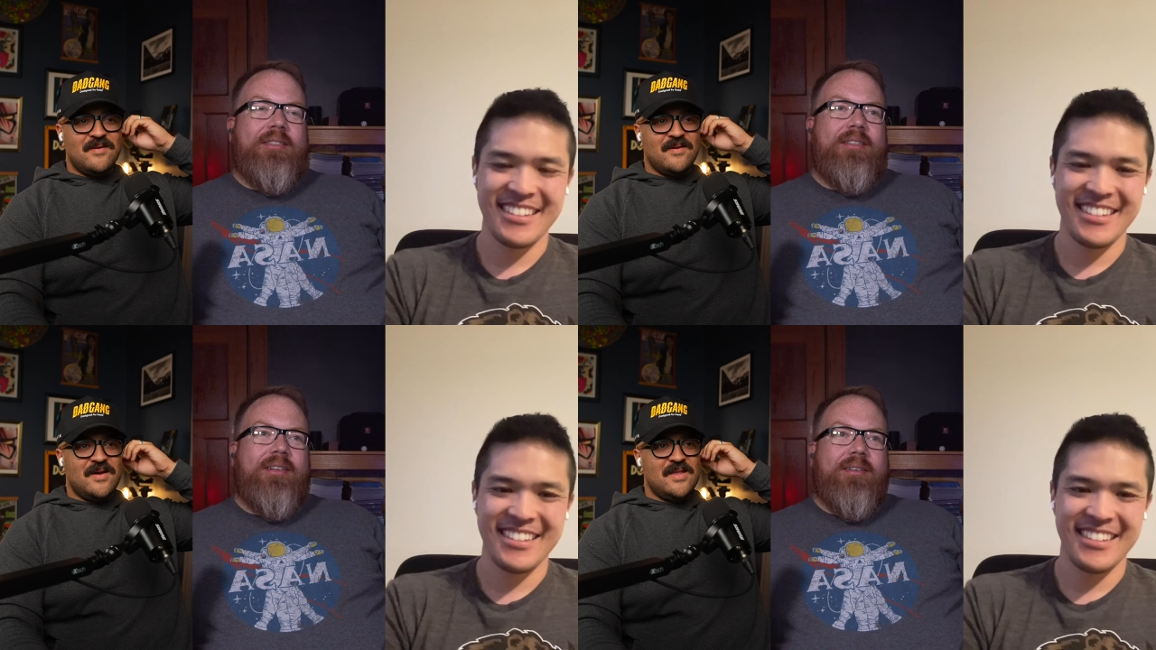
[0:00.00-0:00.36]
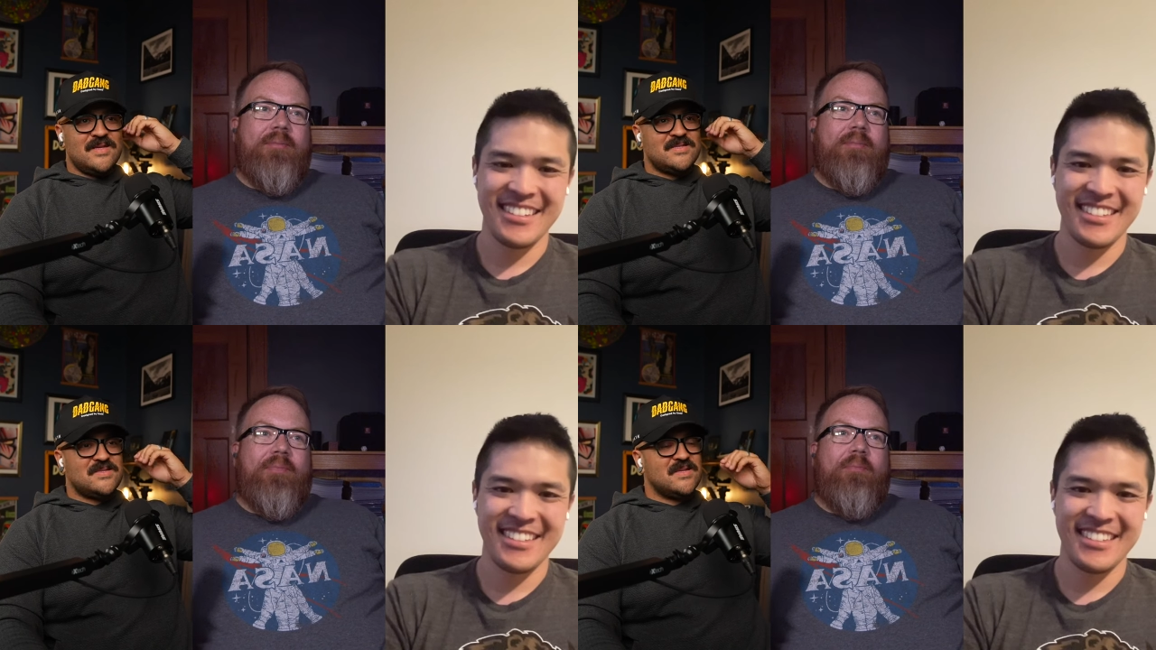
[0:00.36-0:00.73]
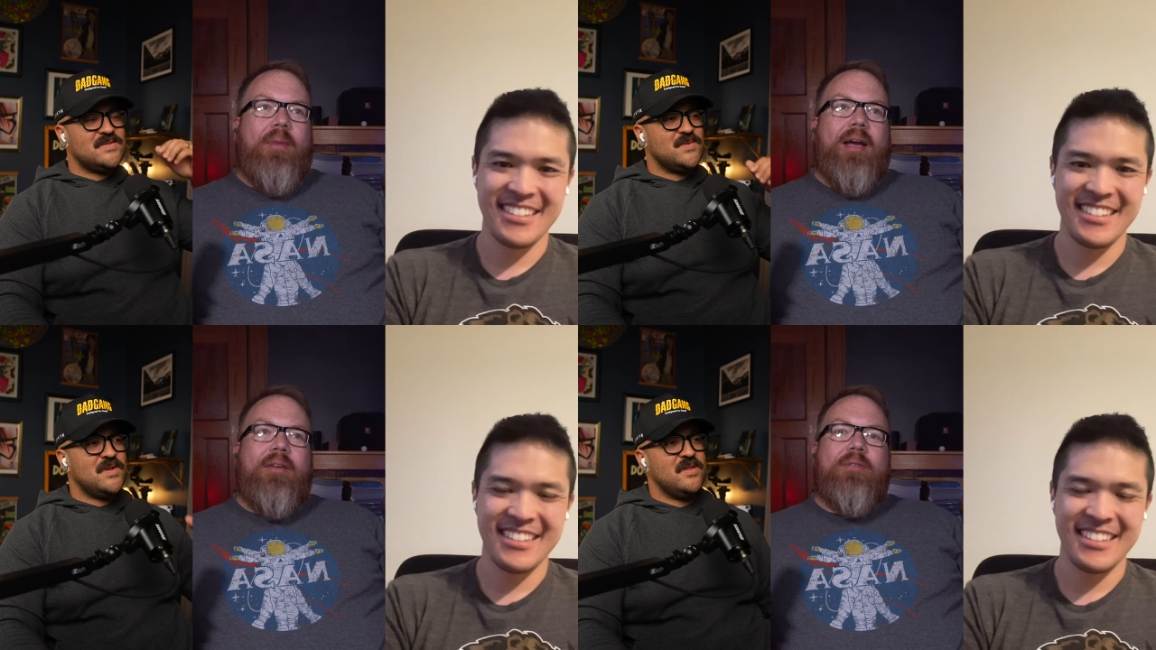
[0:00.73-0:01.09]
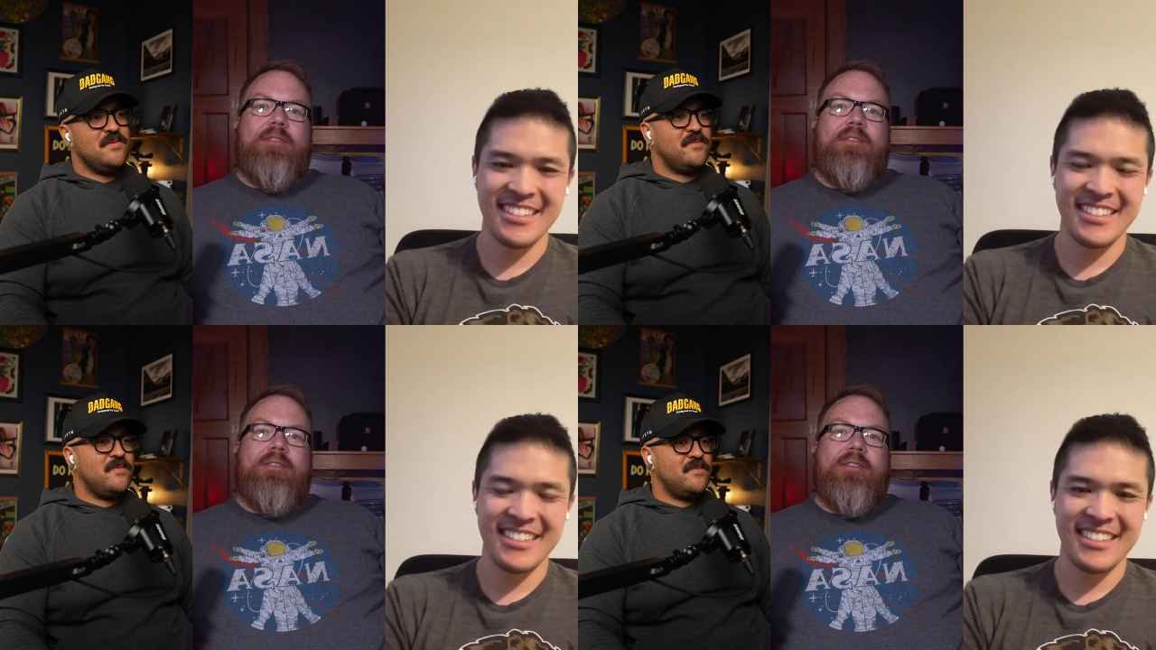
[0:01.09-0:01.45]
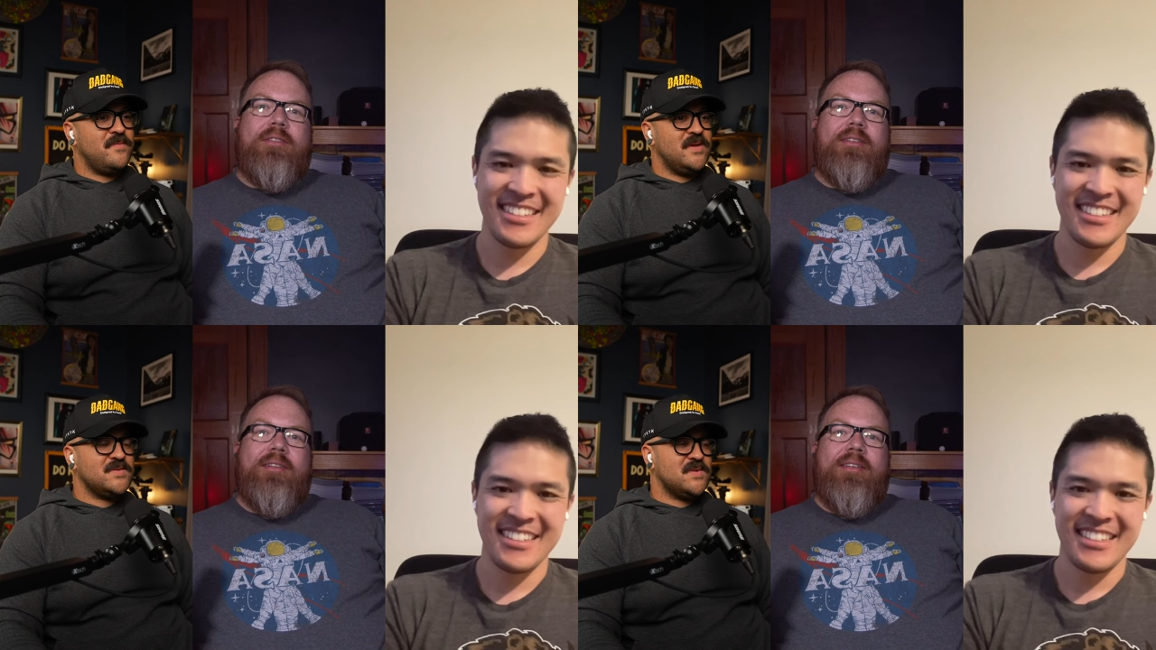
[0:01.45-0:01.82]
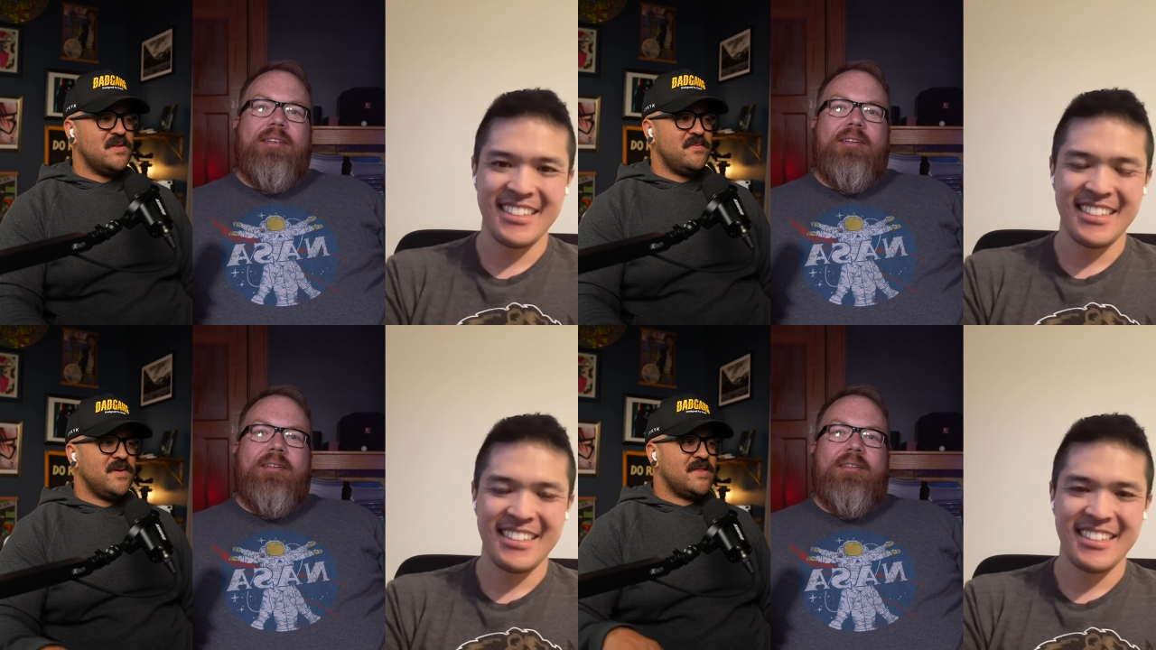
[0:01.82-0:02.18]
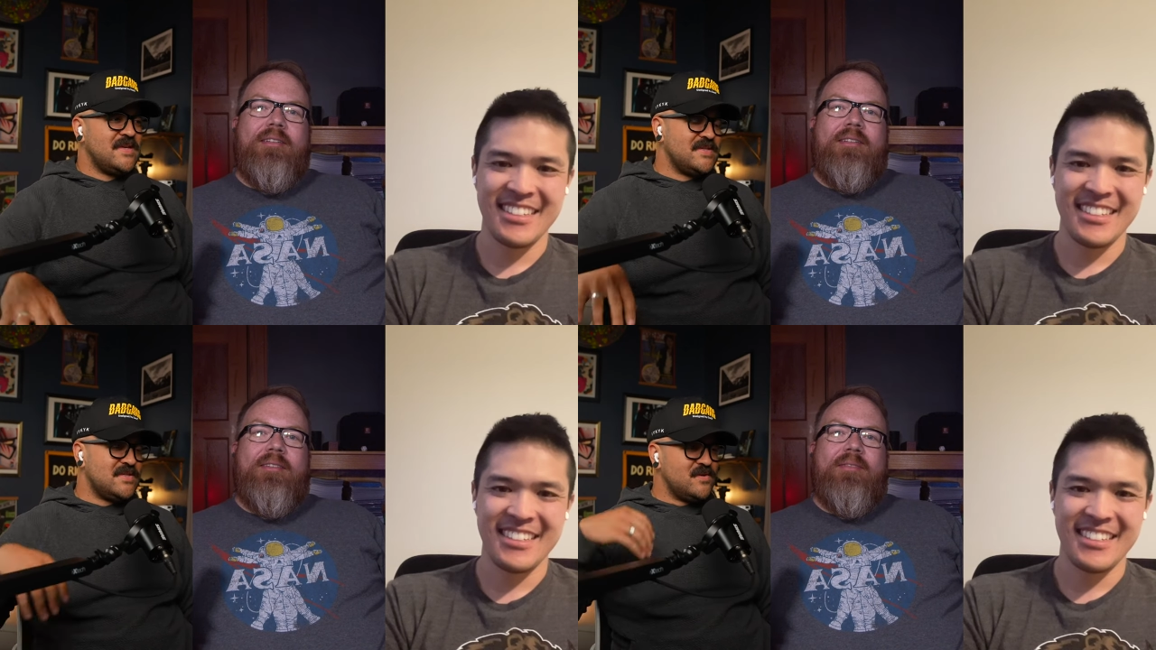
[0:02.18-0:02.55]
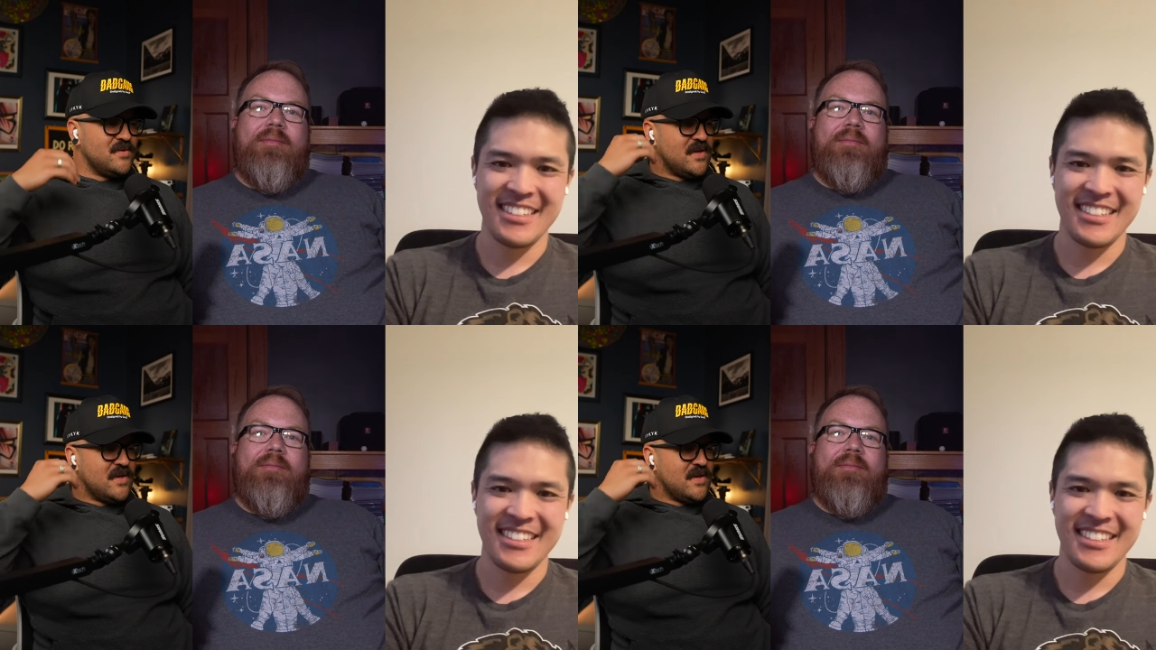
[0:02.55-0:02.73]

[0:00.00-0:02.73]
Speaker 1: And that's Mine that's was... one of the that's one of the big things too.